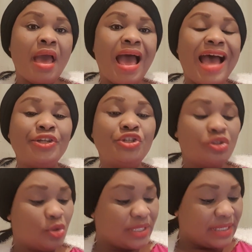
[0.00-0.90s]
and you
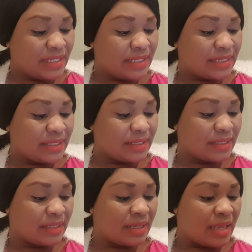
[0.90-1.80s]
notice,
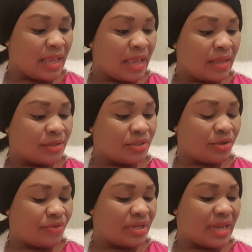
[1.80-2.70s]

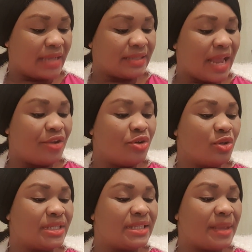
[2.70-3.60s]
sorry guys, and you
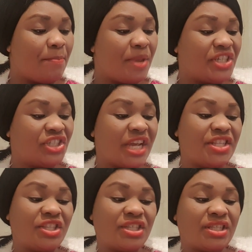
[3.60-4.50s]
notice a
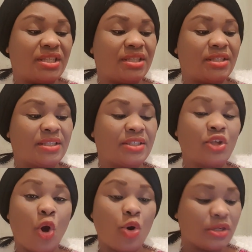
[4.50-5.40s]
patient's
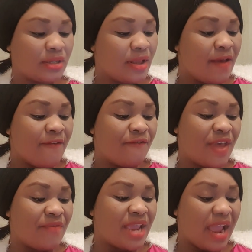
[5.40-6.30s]
son
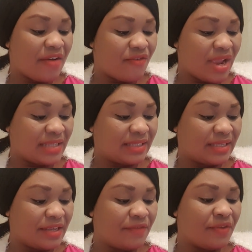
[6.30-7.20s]
very
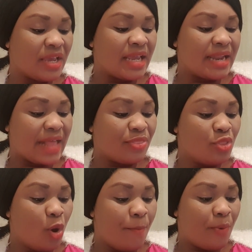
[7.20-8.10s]
aggressive, that
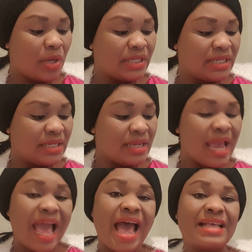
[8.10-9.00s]
nobody
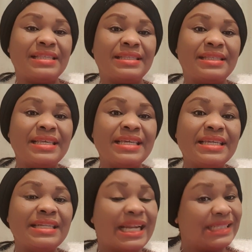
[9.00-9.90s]
has
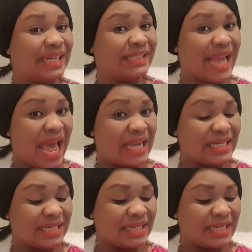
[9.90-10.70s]
seen the dad.